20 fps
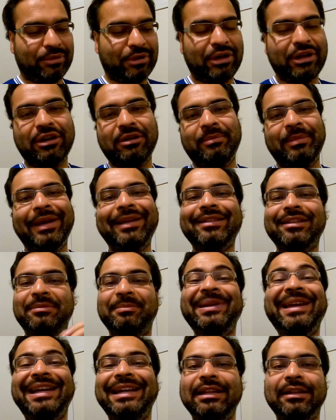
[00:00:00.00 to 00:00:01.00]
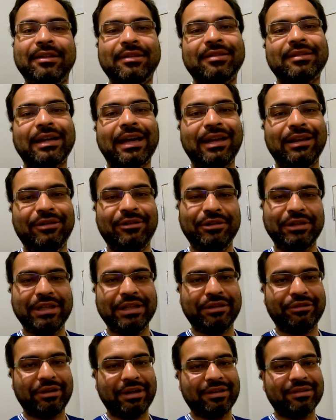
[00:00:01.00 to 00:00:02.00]
we're gonna make some Indian style
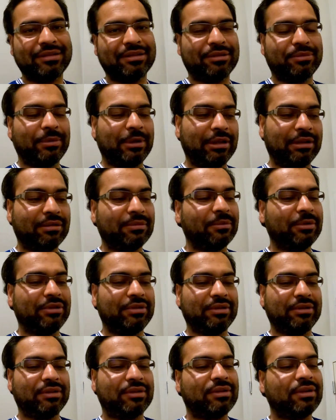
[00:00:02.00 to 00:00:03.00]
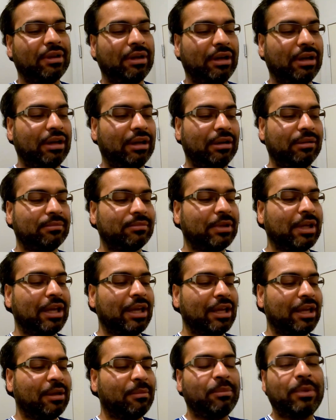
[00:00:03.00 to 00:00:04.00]
onion rings as well, which is
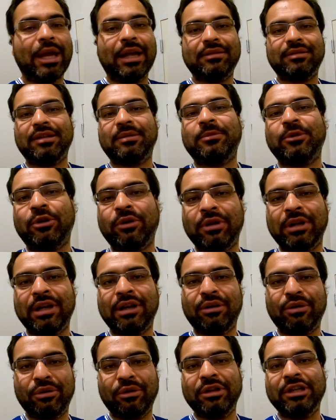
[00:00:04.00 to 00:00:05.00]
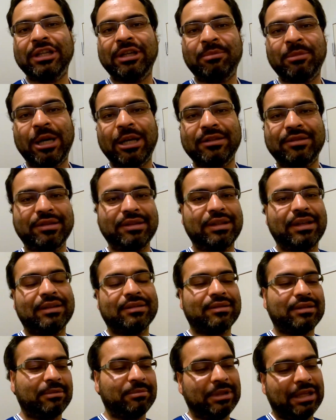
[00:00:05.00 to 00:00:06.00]
pyaj ka pakoda or onion bhaji, as
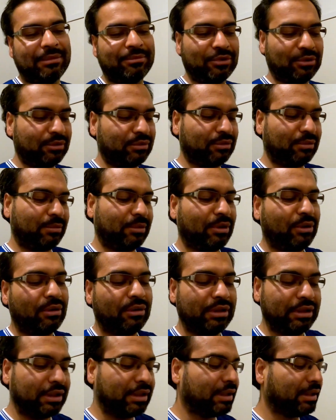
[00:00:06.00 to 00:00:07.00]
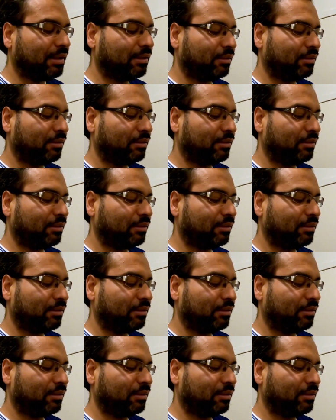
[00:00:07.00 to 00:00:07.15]
sometimes also we call it.